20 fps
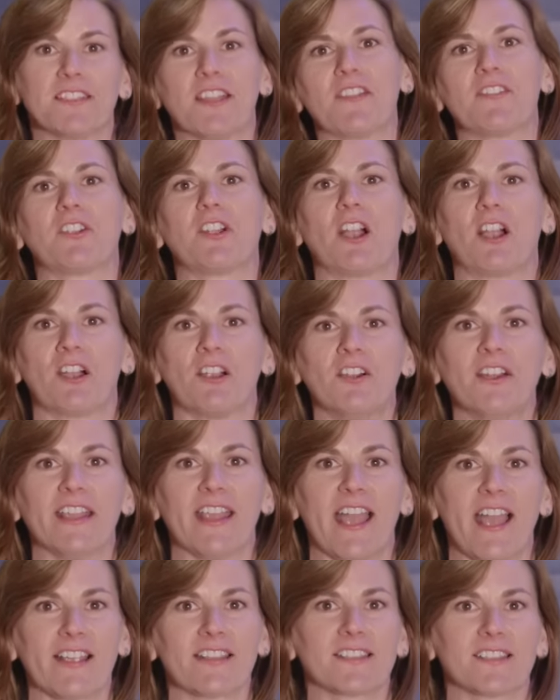another
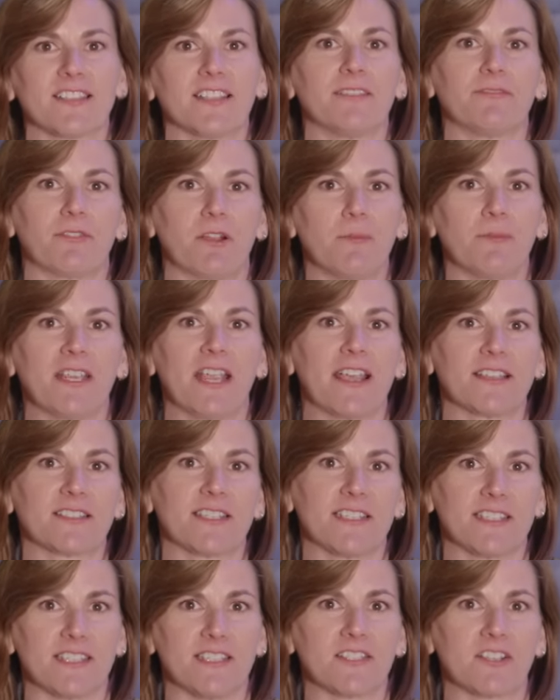early exit from the
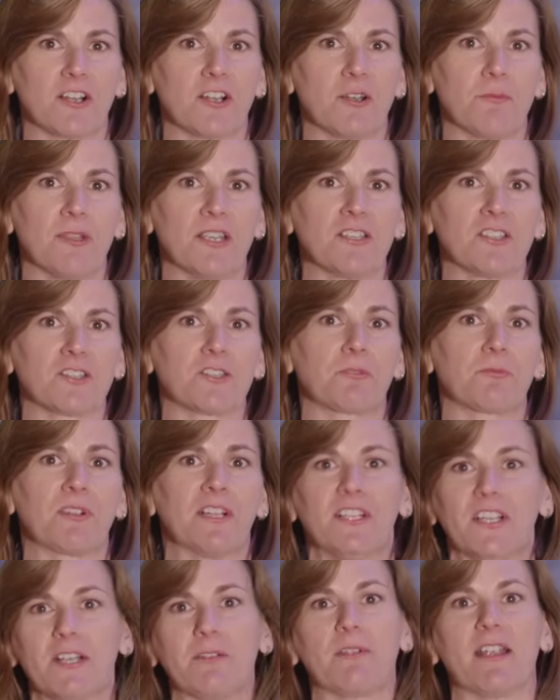SEC tournament, just
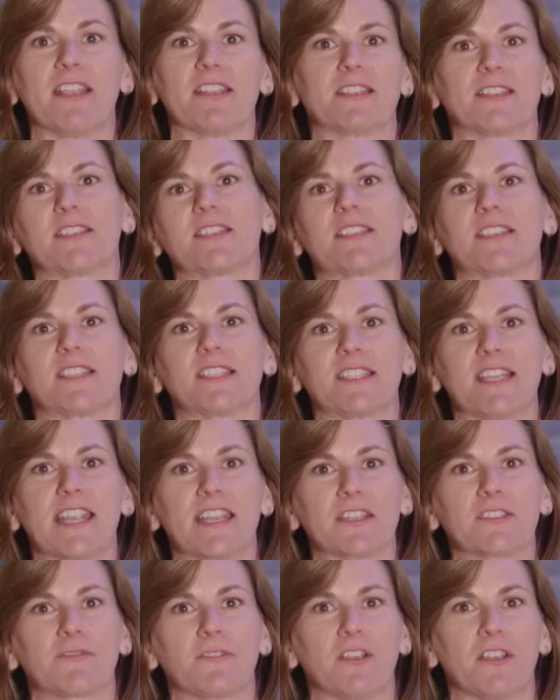really raises the
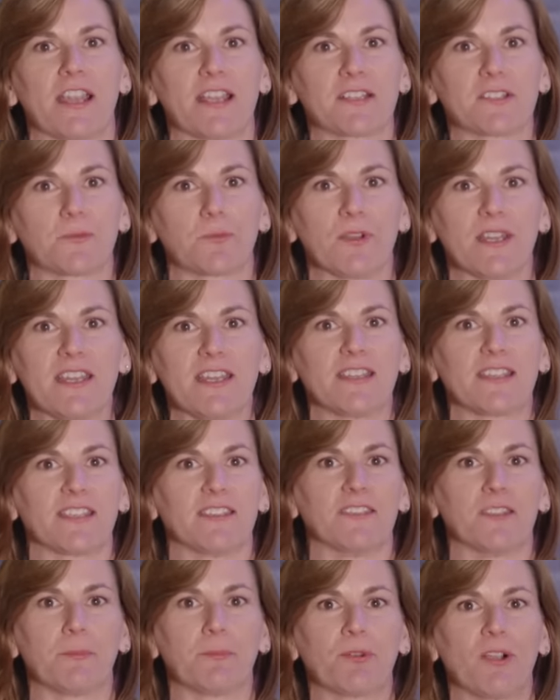stakes for next week
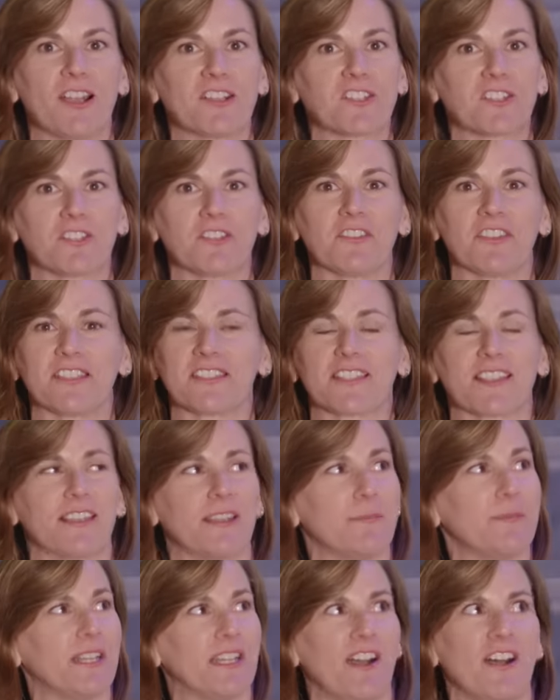and the pressure that's
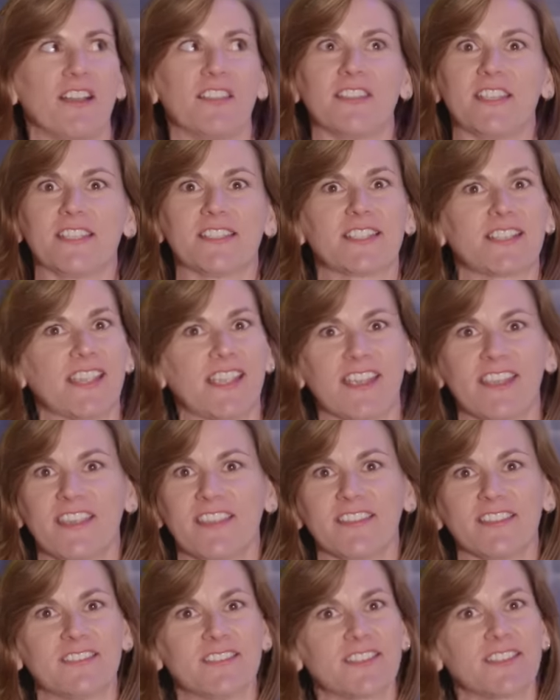going to be on these
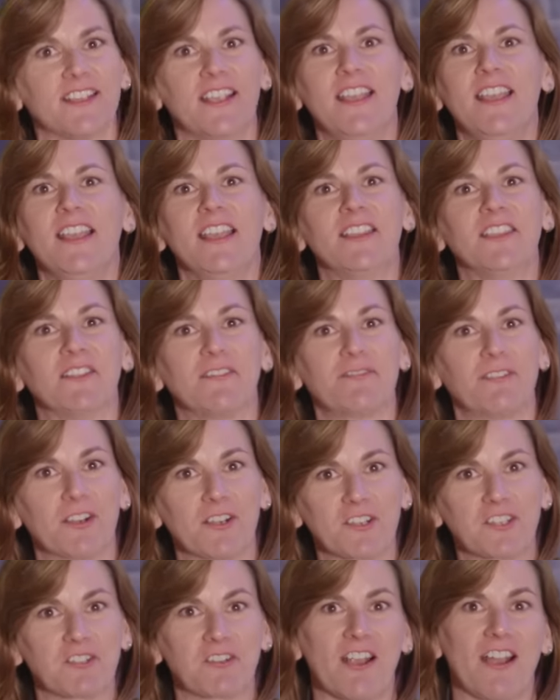kids in the
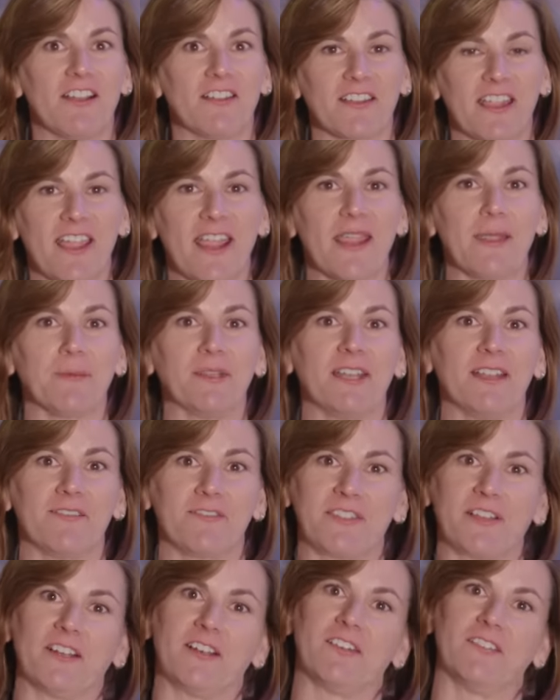first round game. And
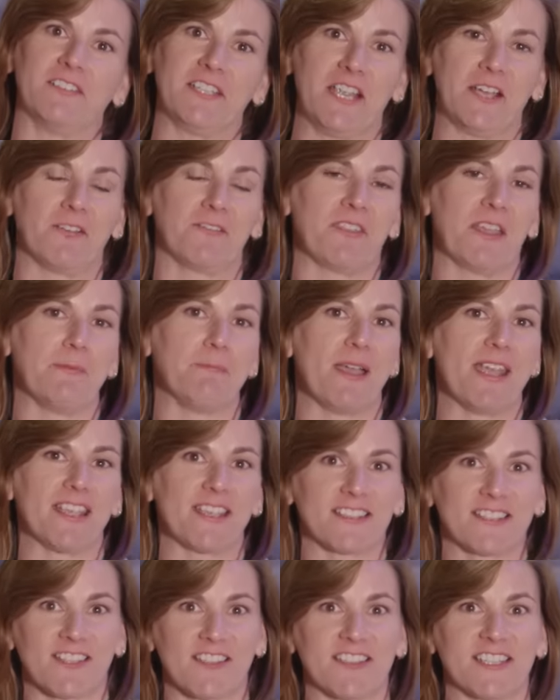if they're, you know, if they
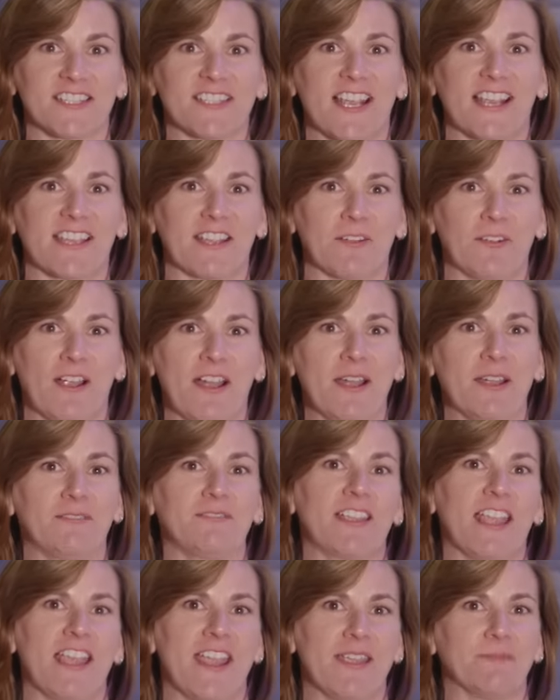make it to the second
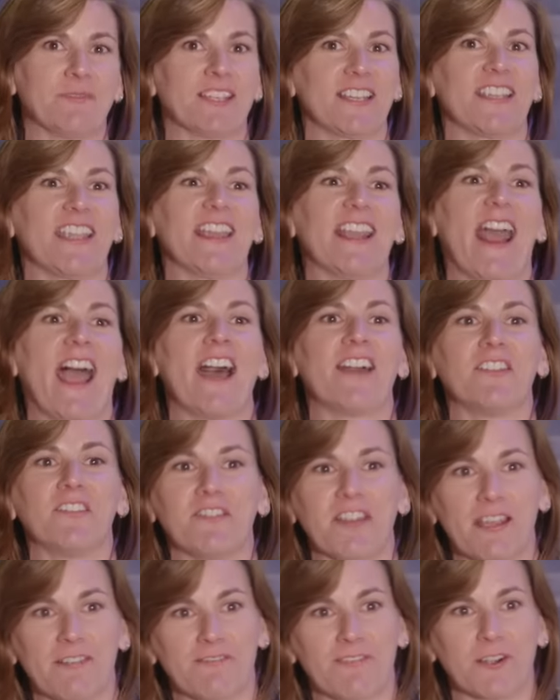round game to get out
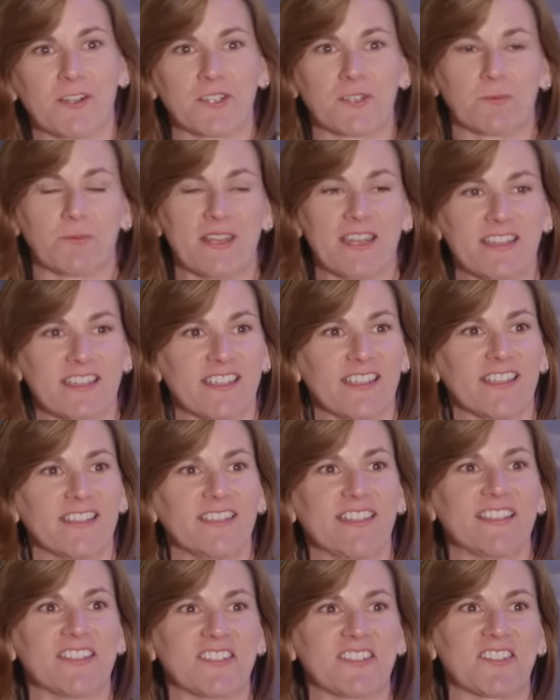of that first
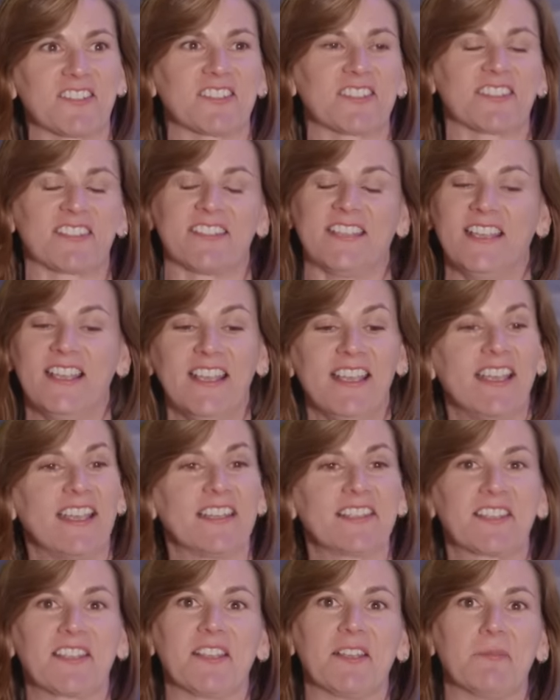weekend, it's just,
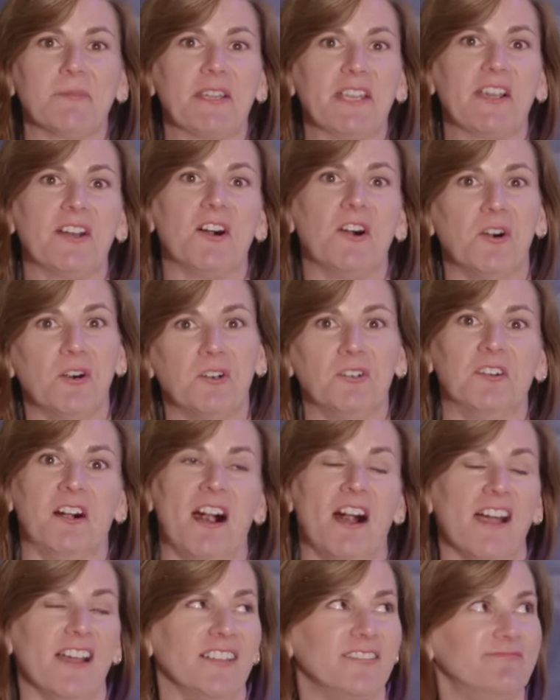it's going to be a whole
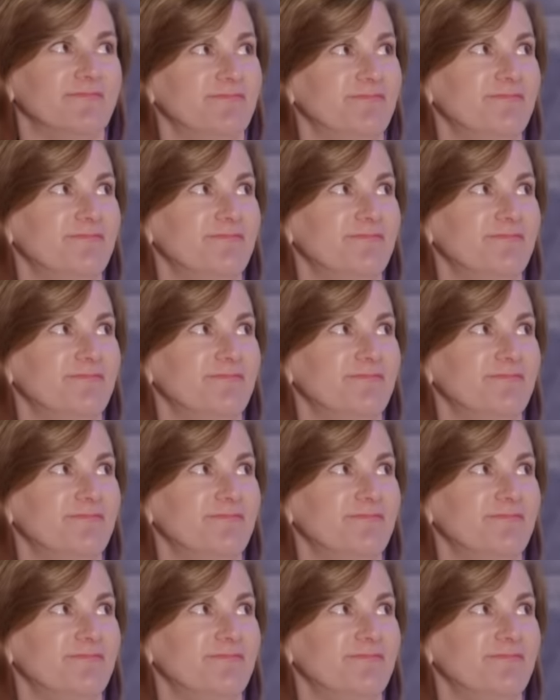lot.